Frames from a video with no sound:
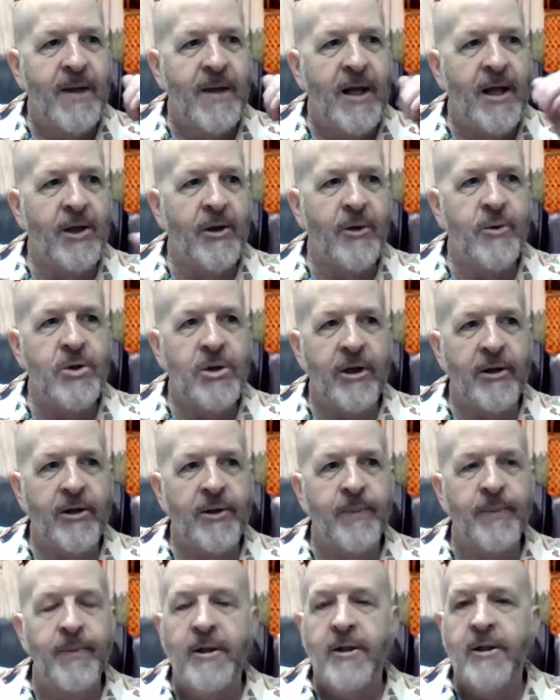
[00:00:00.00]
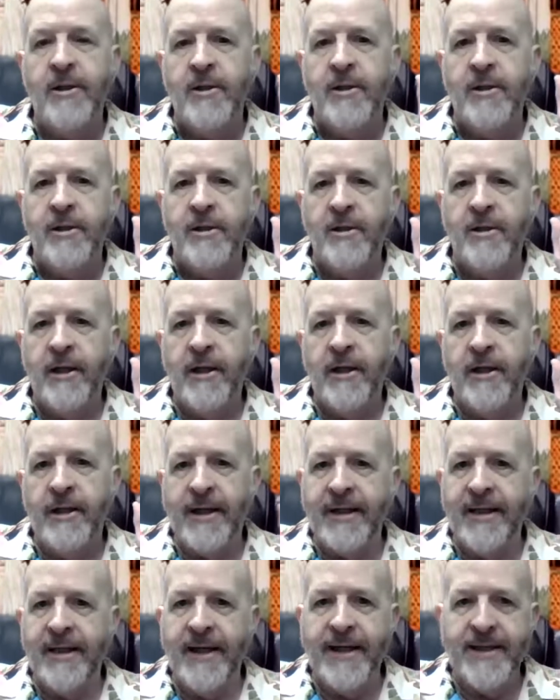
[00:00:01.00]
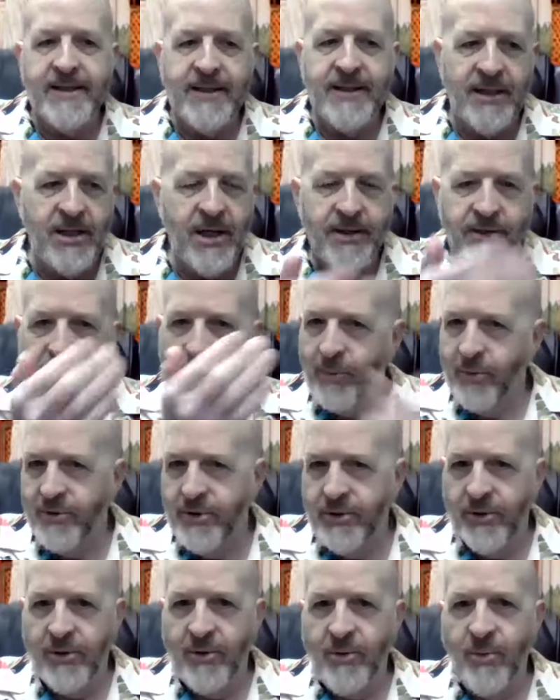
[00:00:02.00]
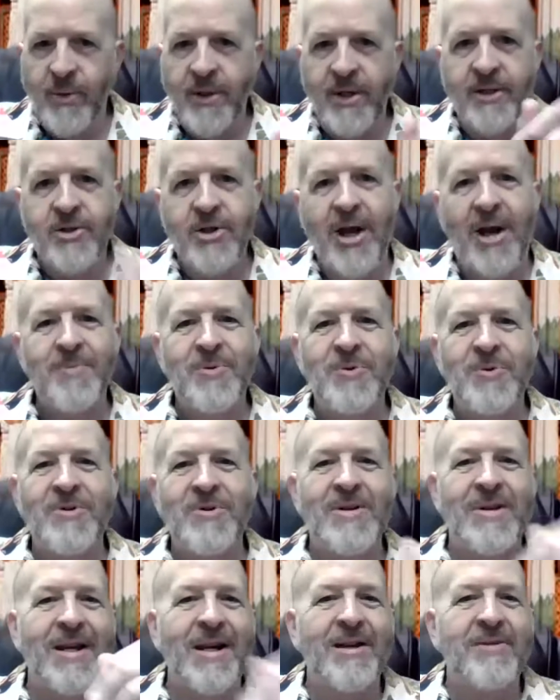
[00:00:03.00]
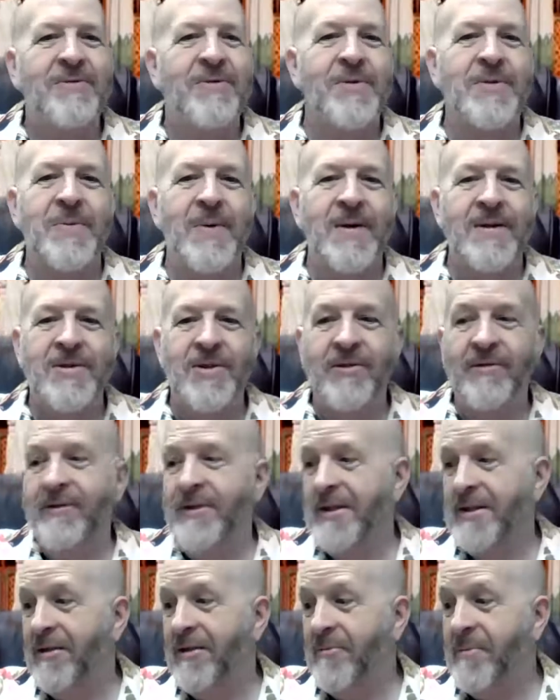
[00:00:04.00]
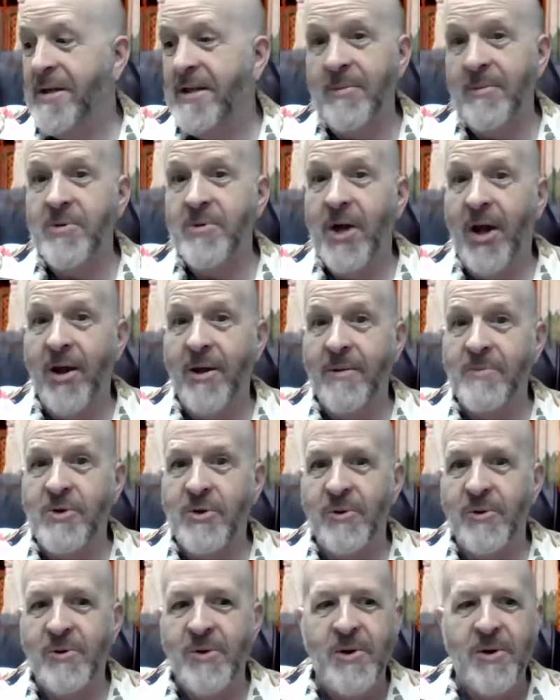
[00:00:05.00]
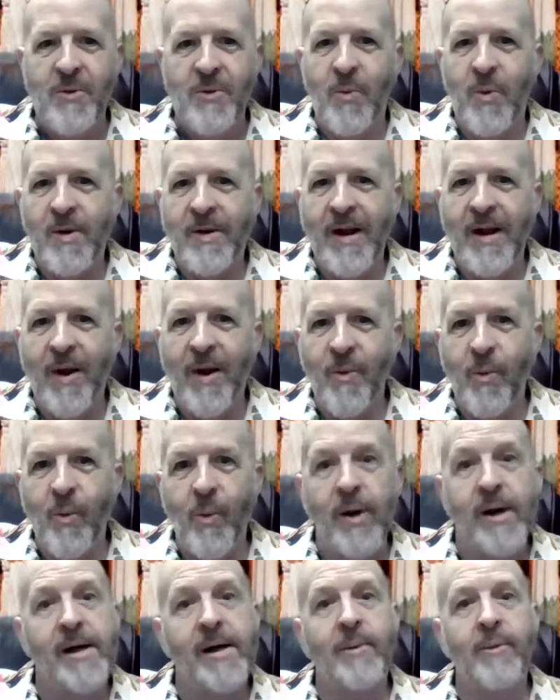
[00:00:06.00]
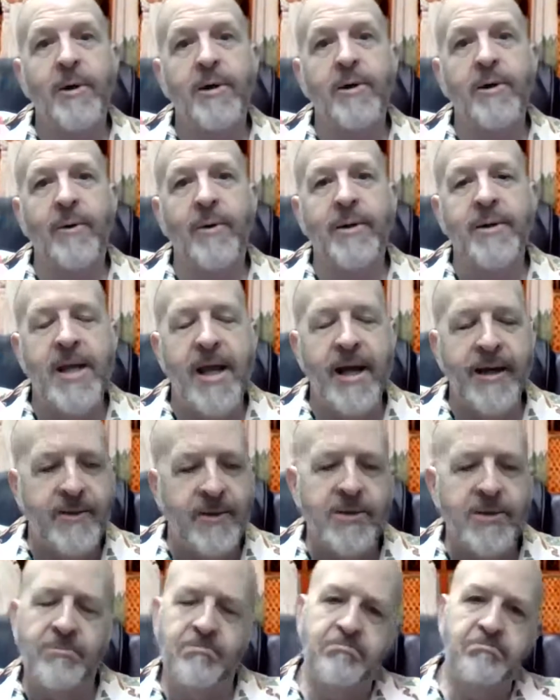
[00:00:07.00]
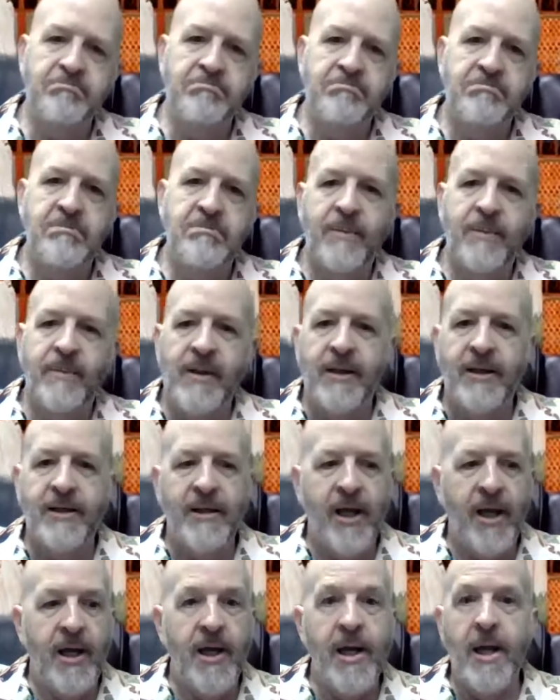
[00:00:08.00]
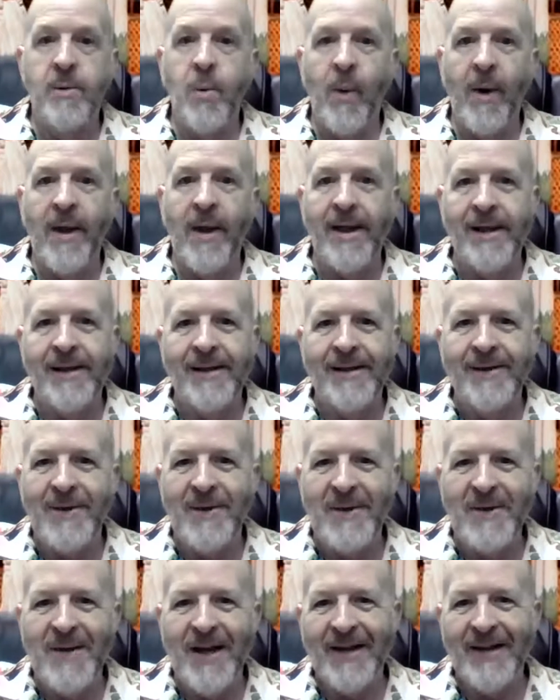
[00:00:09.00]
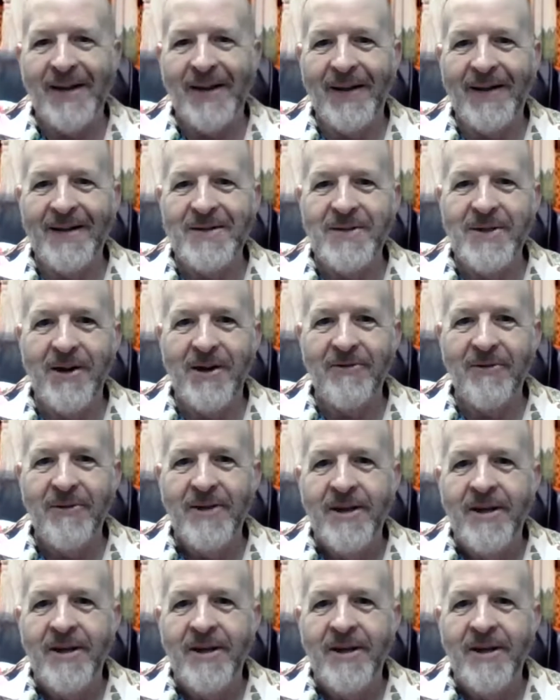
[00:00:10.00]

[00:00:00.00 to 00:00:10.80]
hello, Cheryl. Like I said yesterday, we're just going to read a chapter a day for the rest of this. Give me some time to work out where we're going next and when and all that kind of stuff.